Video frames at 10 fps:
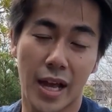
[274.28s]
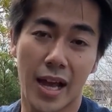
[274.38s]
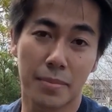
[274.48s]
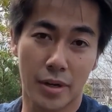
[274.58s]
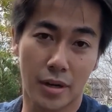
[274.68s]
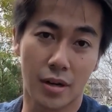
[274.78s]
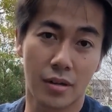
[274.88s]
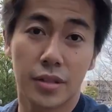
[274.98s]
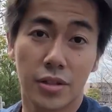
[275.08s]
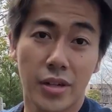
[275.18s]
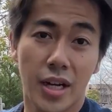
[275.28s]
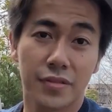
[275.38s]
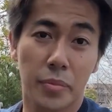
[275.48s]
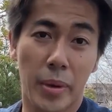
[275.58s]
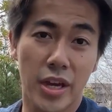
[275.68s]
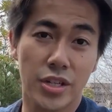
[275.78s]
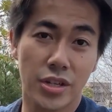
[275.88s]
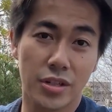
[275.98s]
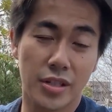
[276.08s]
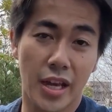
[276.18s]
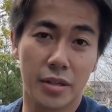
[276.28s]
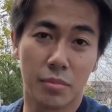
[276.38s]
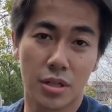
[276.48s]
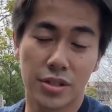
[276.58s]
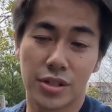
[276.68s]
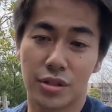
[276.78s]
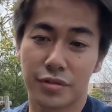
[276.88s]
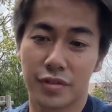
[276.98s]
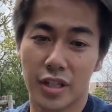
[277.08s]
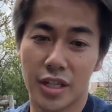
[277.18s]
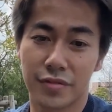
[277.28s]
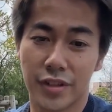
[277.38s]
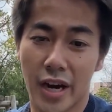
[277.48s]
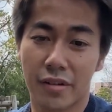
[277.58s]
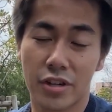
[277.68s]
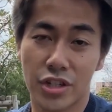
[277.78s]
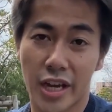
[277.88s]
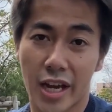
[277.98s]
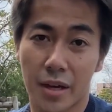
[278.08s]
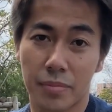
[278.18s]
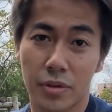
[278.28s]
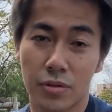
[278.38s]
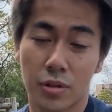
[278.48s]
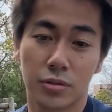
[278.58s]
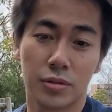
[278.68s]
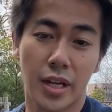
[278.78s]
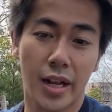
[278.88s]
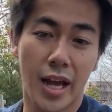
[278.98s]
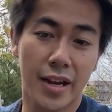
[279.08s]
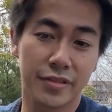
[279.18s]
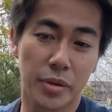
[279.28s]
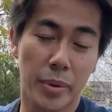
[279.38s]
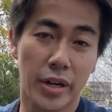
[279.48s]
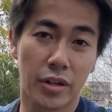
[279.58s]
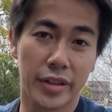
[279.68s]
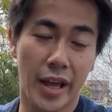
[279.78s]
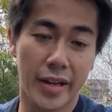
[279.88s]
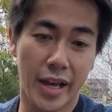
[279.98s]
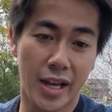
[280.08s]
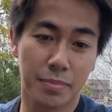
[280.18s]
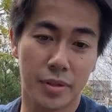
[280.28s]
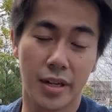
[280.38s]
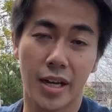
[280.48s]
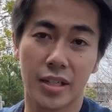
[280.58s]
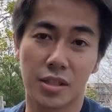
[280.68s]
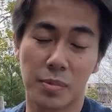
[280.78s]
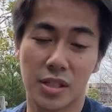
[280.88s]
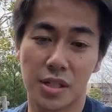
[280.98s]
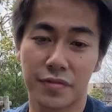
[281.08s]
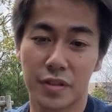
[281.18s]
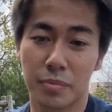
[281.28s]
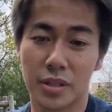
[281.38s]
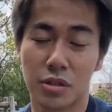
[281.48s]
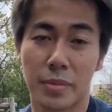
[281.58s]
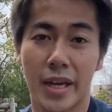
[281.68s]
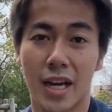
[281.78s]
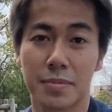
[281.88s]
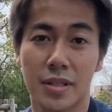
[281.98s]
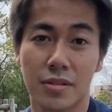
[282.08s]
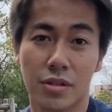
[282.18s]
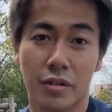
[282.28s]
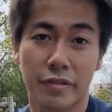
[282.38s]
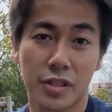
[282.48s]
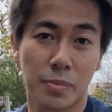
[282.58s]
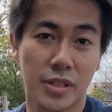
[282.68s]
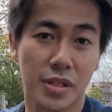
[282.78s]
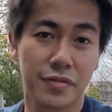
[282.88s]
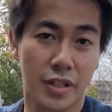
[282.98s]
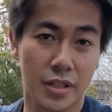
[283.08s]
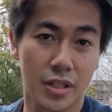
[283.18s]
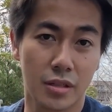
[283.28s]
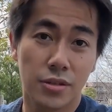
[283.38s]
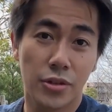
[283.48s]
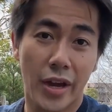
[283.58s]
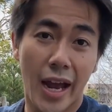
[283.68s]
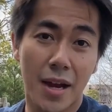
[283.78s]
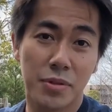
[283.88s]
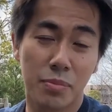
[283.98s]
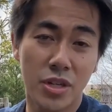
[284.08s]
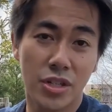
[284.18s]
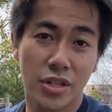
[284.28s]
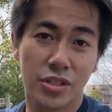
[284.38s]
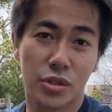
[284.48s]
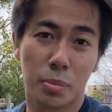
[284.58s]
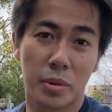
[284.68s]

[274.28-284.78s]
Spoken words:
apps are. They don't have the patience and mercy to forgive an average app nor do their lives depend on that app, unlike a specific B2B apps that solve a specific need. So your app's mission is to